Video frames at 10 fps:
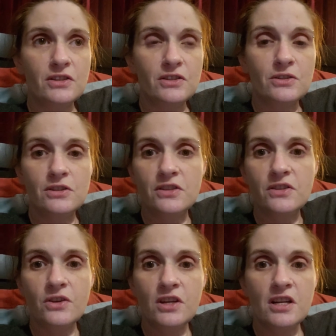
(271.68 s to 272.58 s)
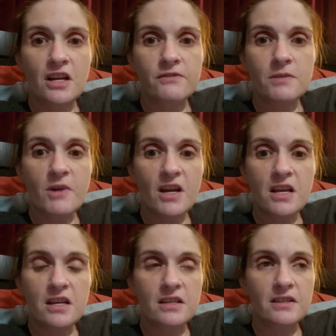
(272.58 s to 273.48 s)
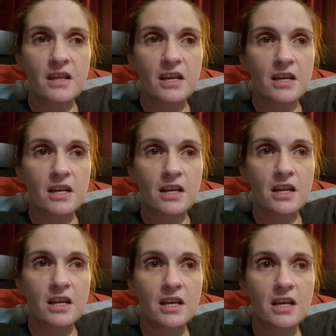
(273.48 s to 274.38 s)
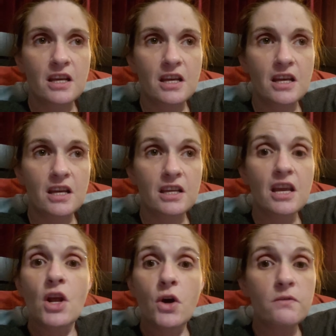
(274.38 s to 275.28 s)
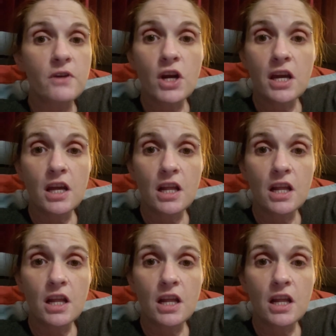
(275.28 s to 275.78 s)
you're just looking at everybody and thinking, get over it.